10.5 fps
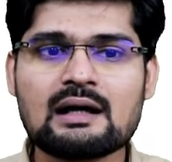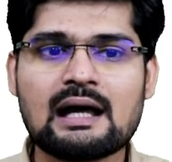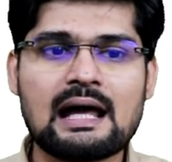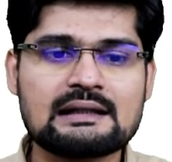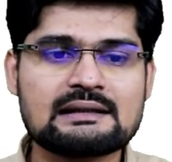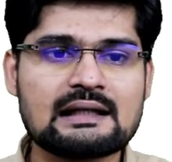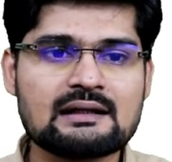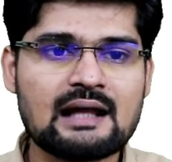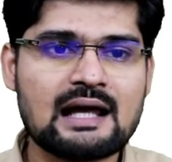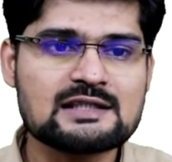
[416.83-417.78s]
and then
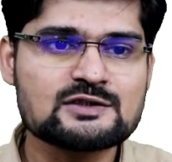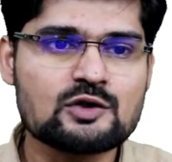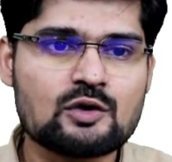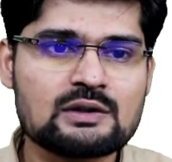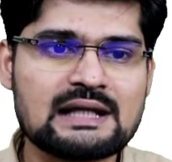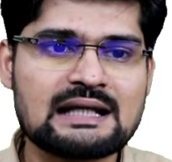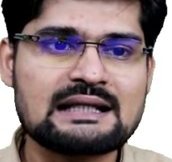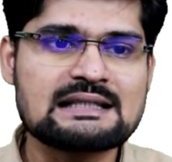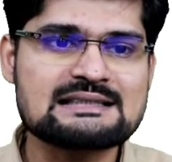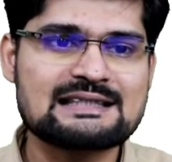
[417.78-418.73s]
as you go,
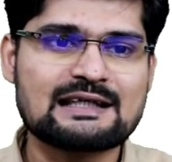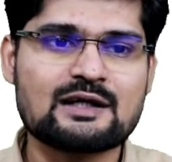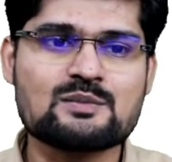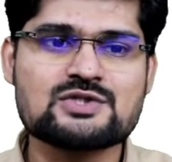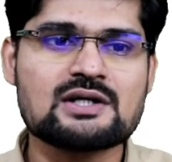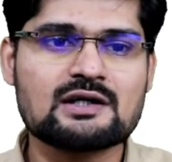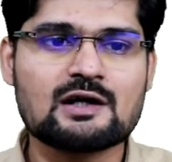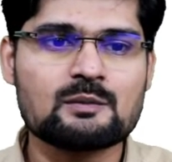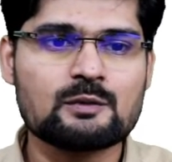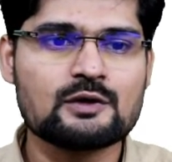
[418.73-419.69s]
Delhi, Sikkim,
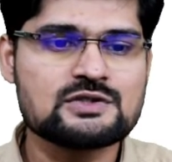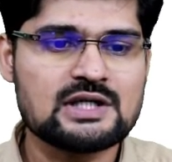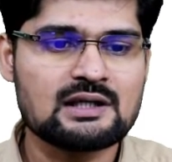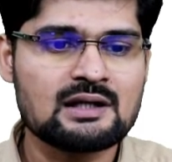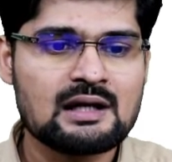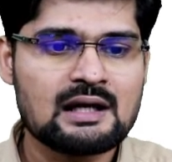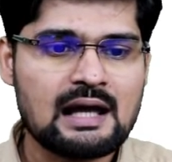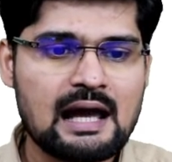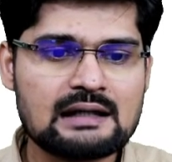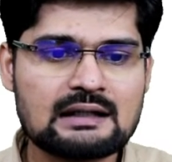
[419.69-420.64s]
Chandigarh, Puducherry,
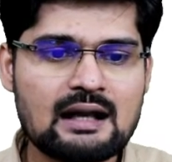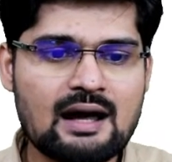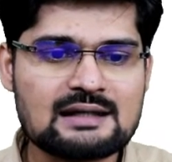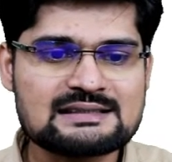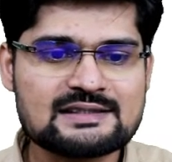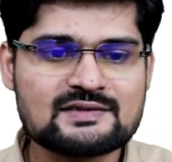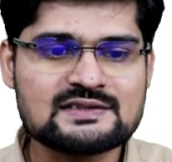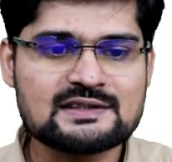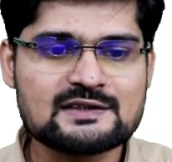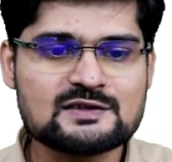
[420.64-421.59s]
and last you
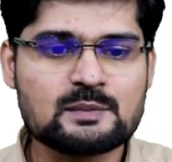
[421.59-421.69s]
see is